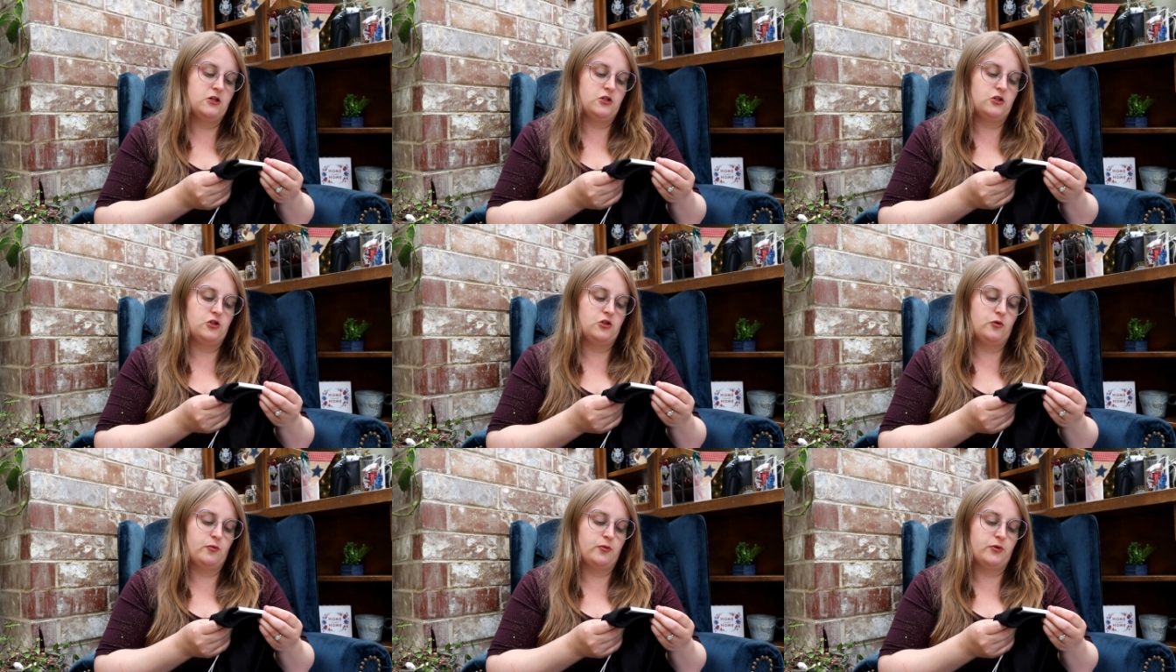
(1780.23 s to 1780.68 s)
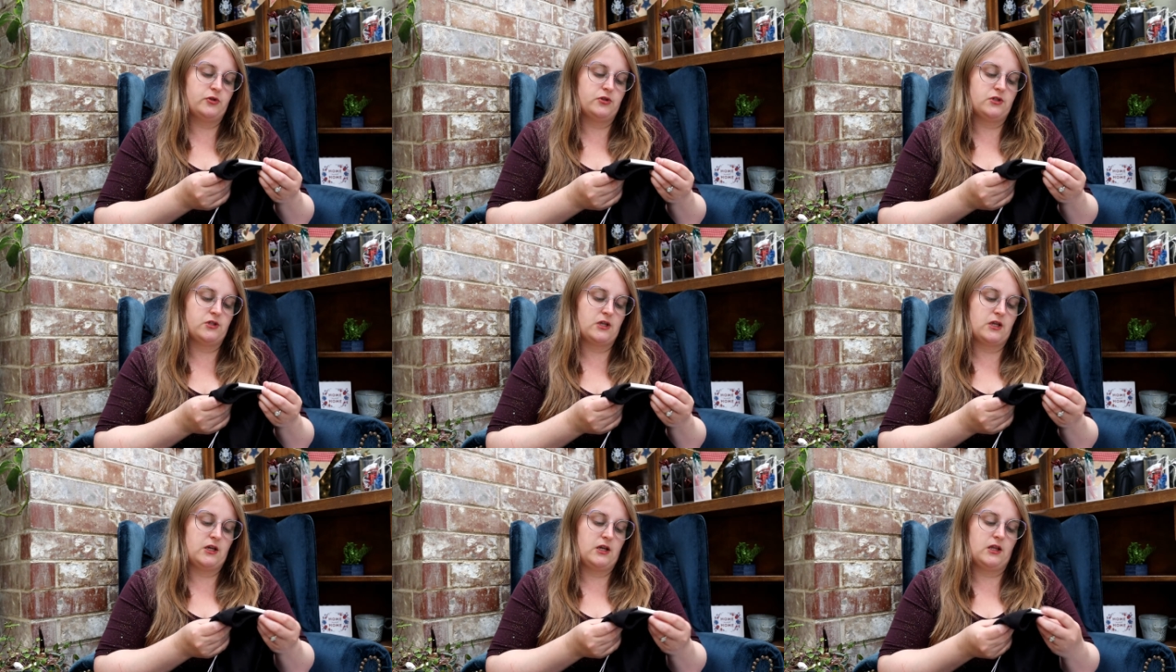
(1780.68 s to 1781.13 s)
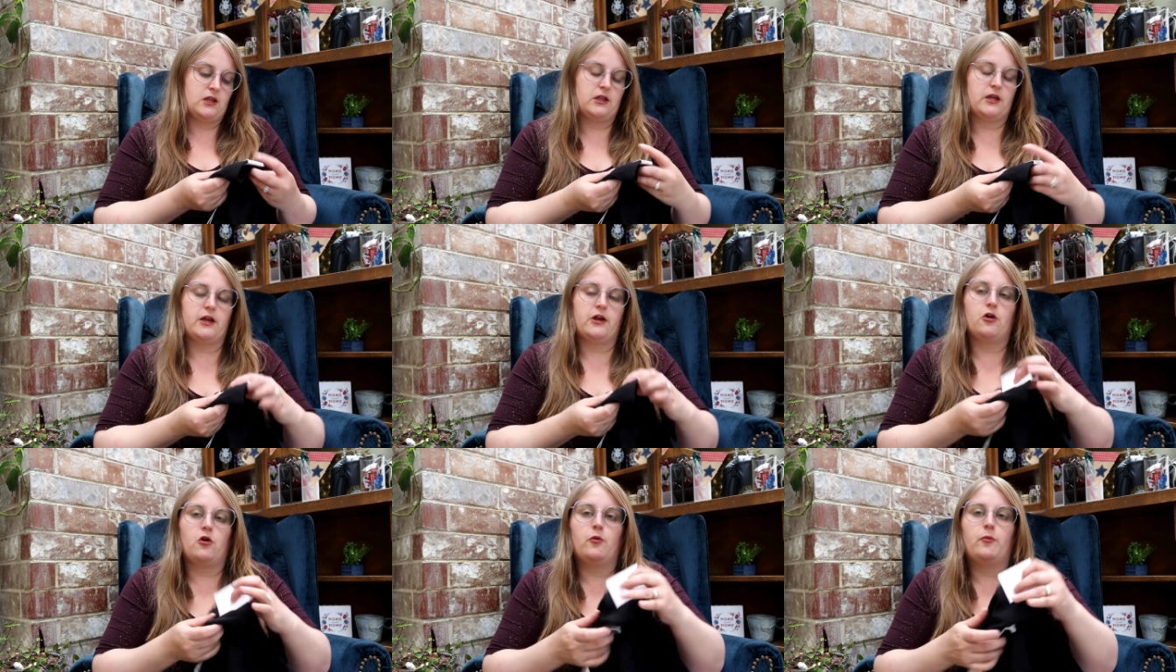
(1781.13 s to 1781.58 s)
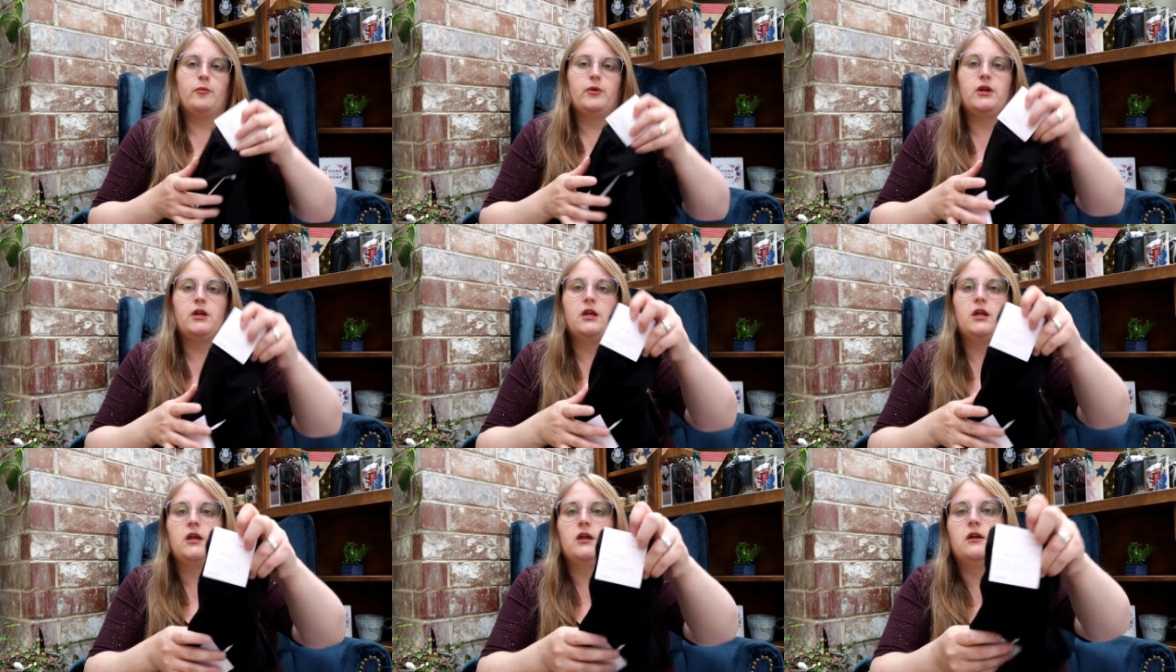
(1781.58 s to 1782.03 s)
super skinny leg
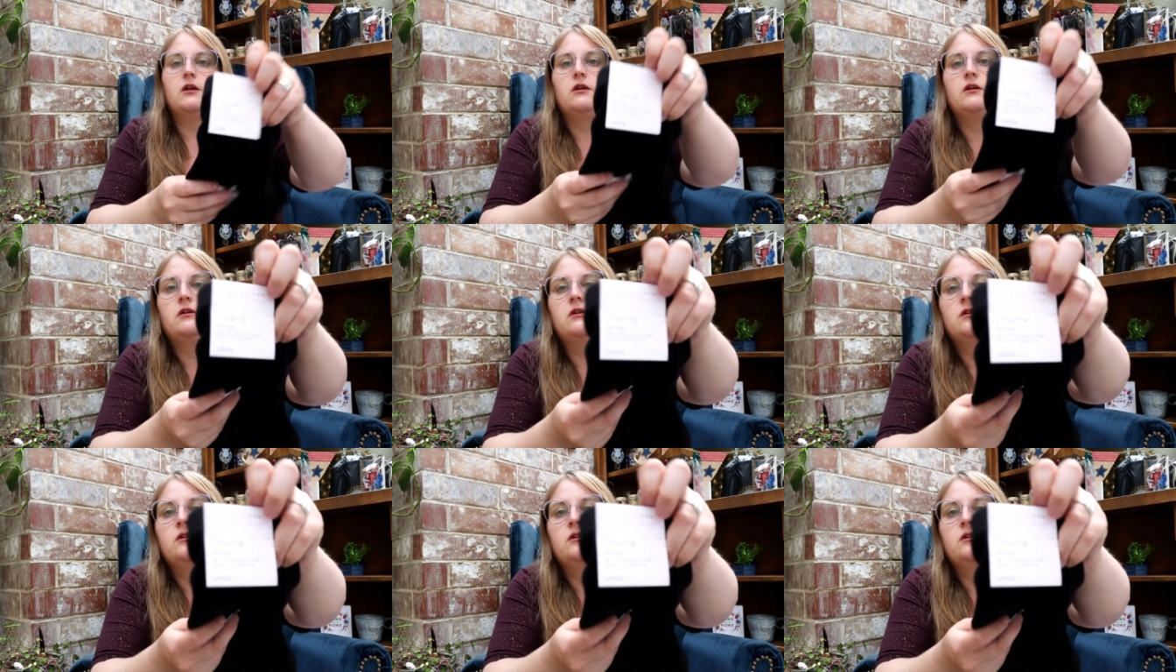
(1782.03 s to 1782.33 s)
opening.